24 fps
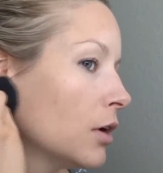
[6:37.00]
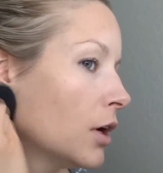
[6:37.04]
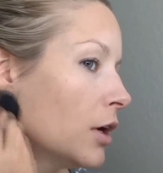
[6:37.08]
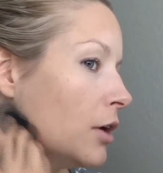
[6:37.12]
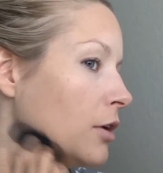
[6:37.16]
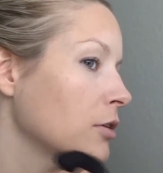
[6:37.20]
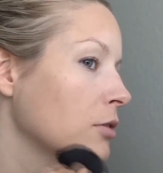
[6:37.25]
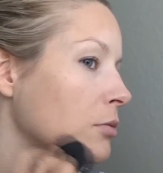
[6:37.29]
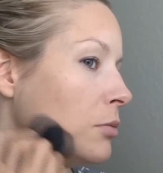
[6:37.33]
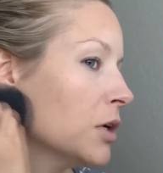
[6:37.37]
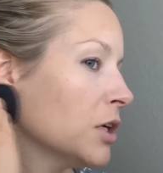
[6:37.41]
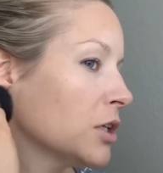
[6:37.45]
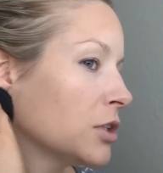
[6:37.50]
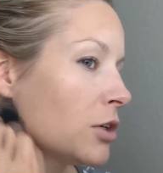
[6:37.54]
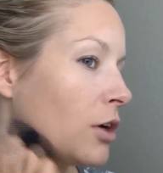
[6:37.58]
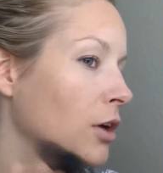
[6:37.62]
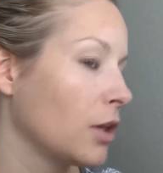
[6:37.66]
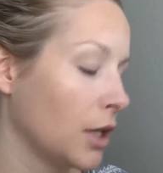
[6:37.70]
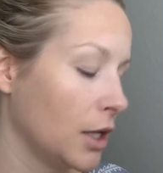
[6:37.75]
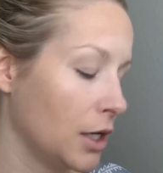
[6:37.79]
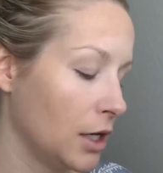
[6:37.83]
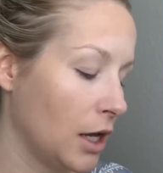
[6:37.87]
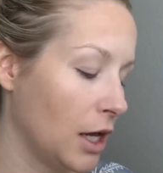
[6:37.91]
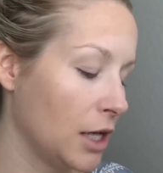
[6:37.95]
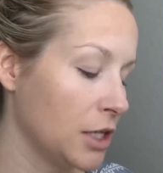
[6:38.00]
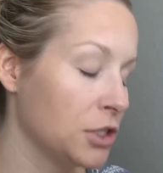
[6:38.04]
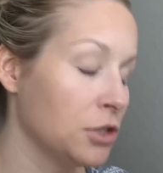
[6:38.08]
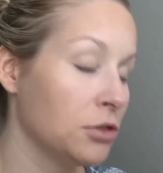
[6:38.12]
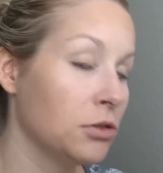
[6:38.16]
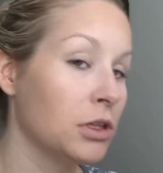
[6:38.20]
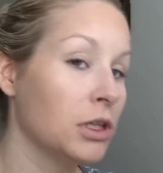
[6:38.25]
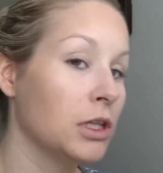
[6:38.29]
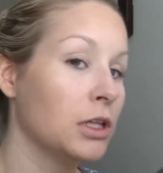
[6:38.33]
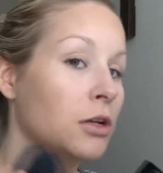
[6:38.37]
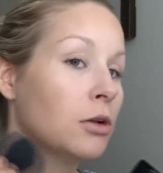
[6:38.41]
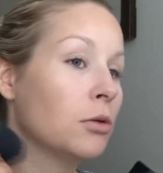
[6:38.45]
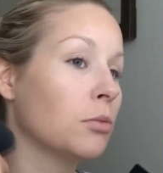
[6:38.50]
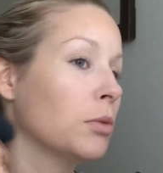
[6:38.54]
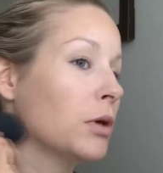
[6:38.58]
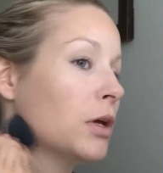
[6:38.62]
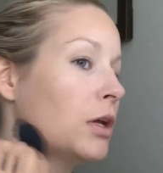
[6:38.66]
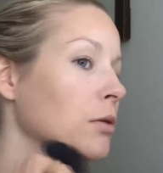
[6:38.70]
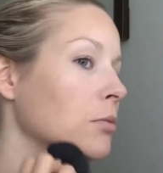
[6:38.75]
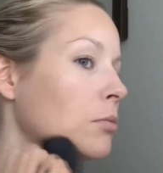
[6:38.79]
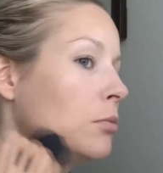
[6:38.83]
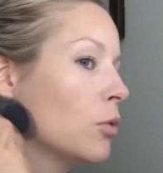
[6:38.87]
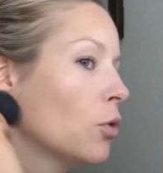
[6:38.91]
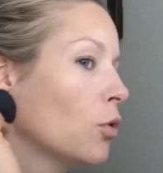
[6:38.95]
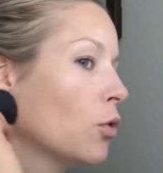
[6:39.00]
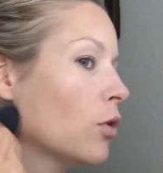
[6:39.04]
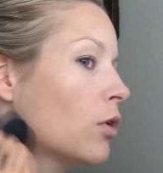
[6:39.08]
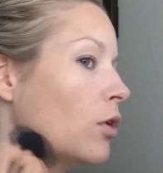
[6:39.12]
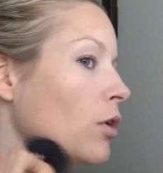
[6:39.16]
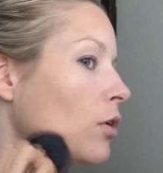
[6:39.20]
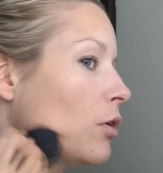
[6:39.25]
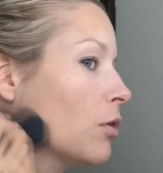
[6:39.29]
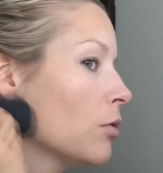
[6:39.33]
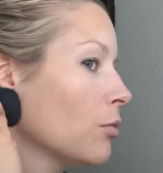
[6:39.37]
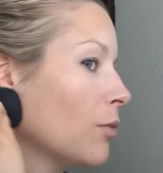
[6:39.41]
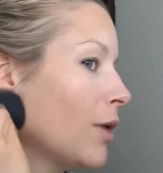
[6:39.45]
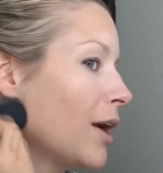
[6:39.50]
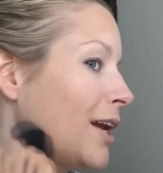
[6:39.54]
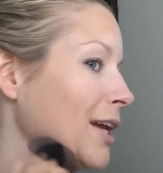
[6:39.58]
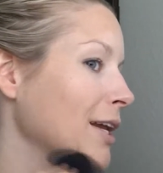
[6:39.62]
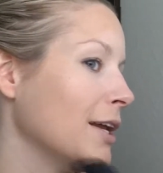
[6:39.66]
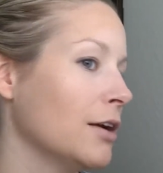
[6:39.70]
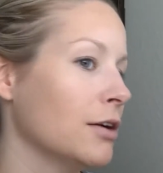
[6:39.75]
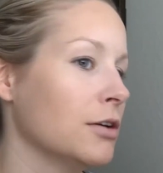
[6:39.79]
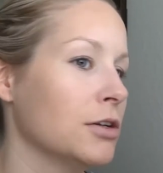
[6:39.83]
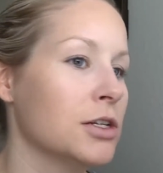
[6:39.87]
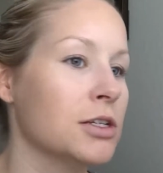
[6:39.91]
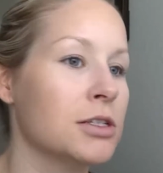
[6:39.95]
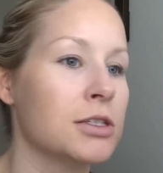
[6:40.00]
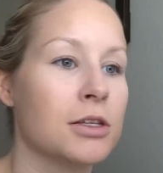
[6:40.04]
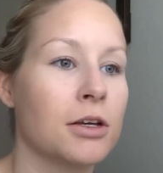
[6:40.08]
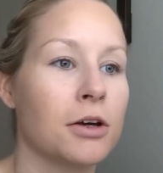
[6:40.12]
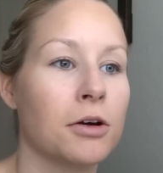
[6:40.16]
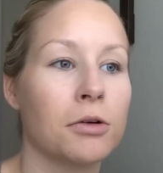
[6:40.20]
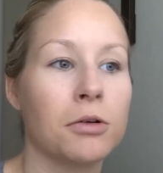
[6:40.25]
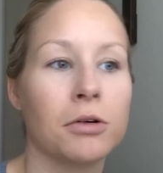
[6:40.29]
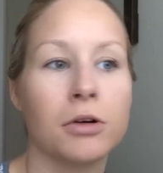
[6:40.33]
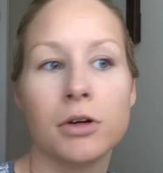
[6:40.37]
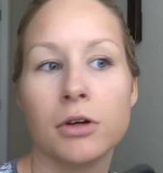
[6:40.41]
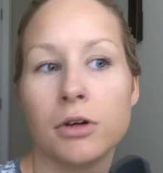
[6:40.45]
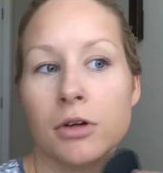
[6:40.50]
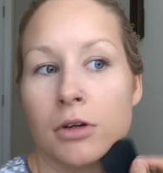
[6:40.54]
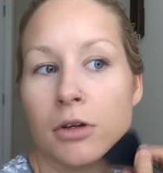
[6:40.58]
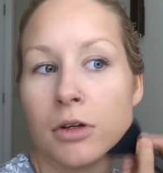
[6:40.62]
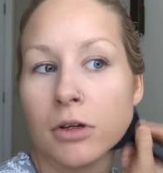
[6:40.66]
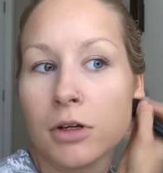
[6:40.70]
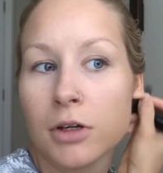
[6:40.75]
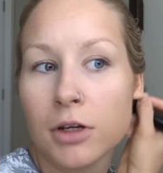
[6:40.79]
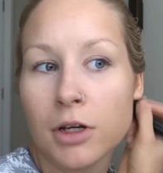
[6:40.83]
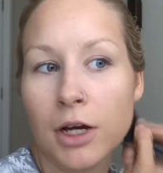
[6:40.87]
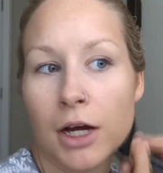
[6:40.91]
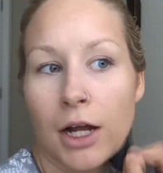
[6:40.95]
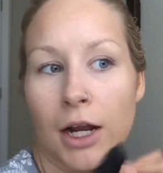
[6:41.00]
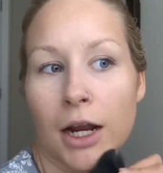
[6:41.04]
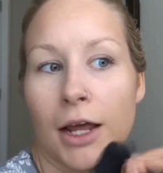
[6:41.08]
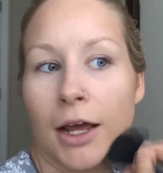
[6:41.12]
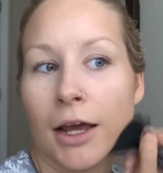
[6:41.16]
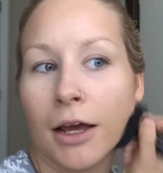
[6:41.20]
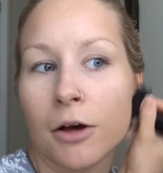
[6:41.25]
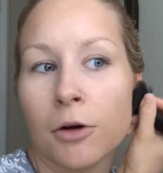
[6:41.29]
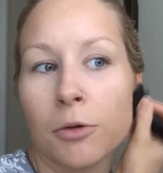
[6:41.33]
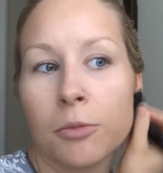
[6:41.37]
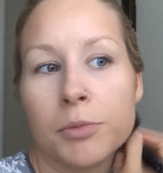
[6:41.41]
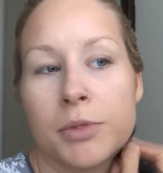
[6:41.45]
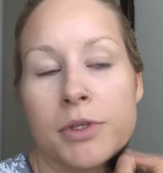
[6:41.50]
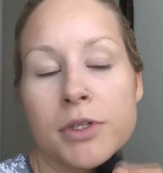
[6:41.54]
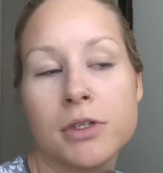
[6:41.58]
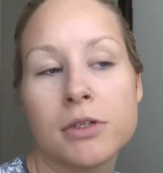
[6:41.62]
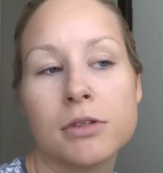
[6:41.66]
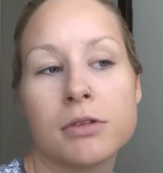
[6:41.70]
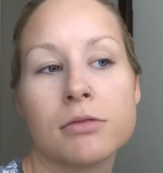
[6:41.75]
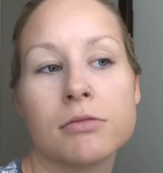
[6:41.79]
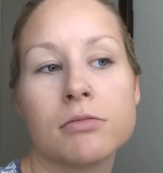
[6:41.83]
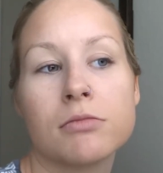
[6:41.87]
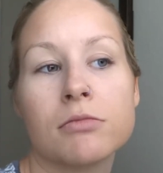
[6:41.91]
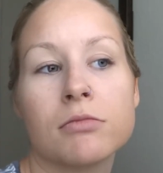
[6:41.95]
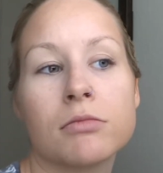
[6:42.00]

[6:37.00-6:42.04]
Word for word: under my jawline. I do a little bit more right here just so it kind of helps